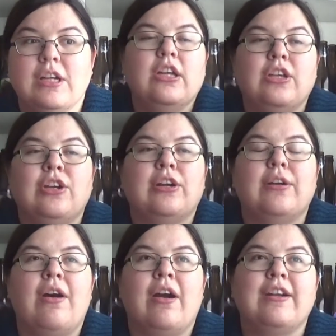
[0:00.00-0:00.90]

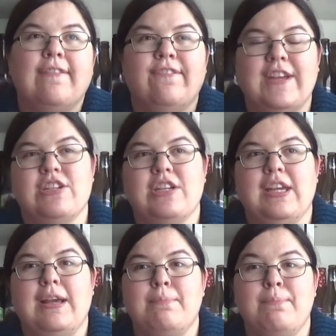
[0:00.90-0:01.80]
you're
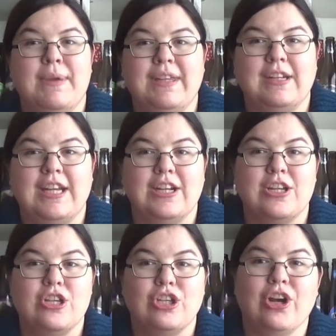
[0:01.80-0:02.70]
artificially building
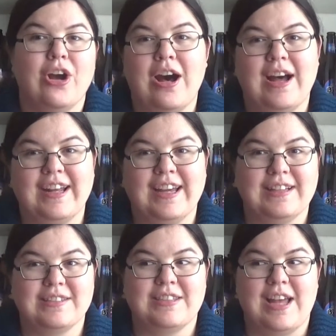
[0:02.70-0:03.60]
your
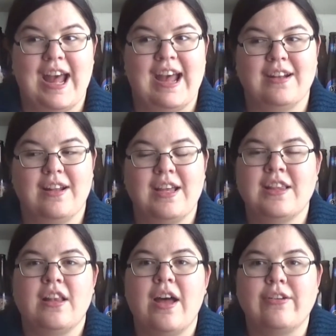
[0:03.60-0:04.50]
audience. And in
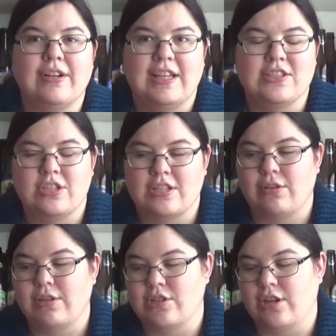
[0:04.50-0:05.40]
the long run, that's just
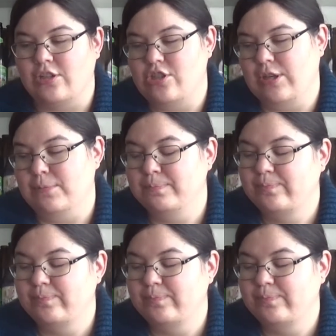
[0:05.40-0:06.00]
going to hurt you.